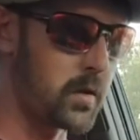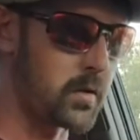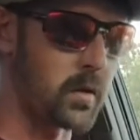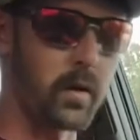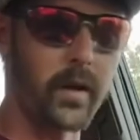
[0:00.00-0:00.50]

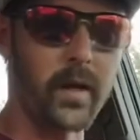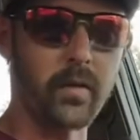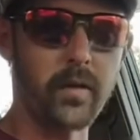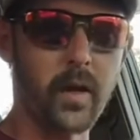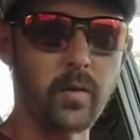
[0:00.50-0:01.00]
So
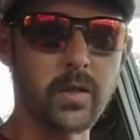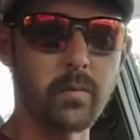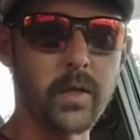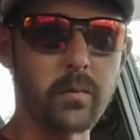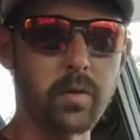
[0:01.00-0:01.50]
that was a
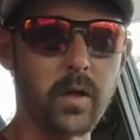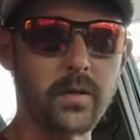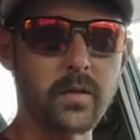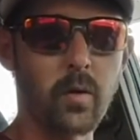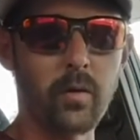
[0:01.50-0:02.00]
big
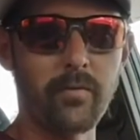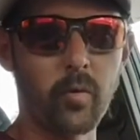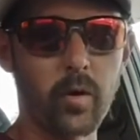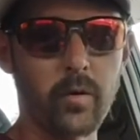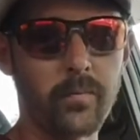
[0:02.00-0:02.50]
plus going
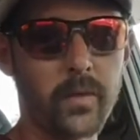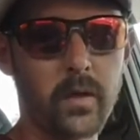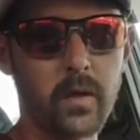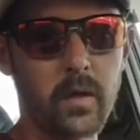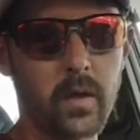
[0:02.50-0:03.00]
for it.
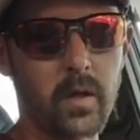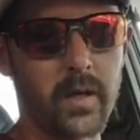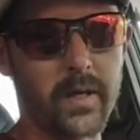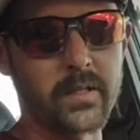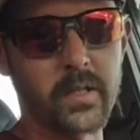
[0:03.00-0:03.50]

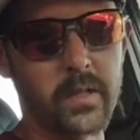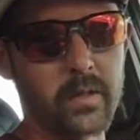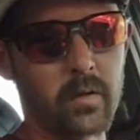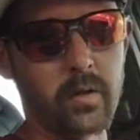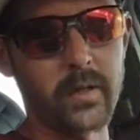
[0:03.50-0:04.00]
Like I said, the
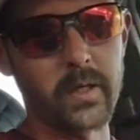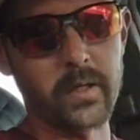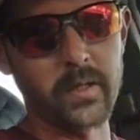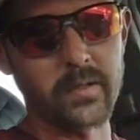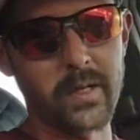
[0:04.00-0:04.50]
only thing it
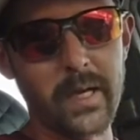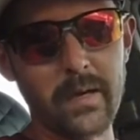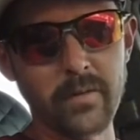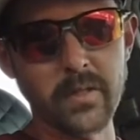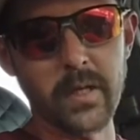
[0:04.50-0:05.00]
doesn't have
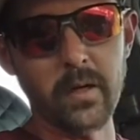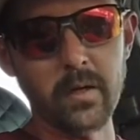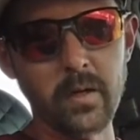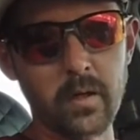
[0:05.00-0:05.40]
is that hook,